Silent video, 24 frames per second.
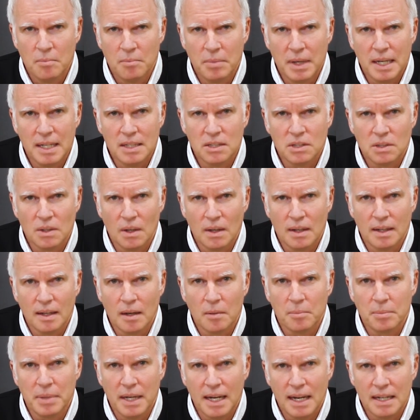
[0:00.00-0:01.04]
based on
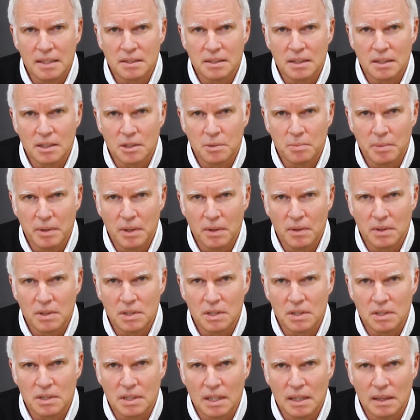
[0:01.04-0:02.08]
our past
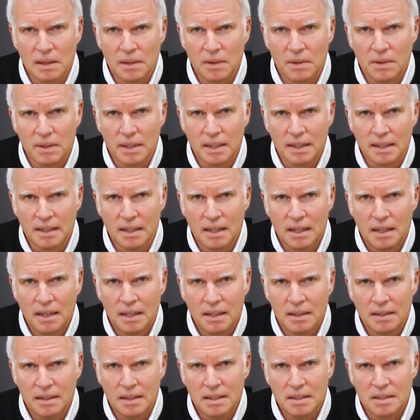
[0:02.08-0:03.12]
experiences and learning.
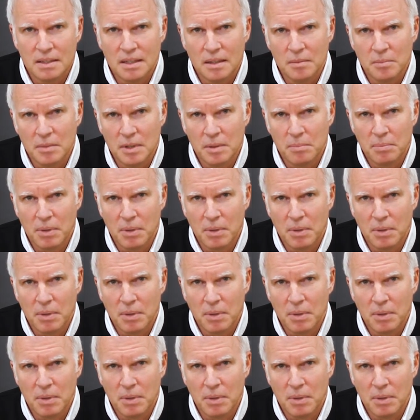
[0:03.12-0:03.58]
These can be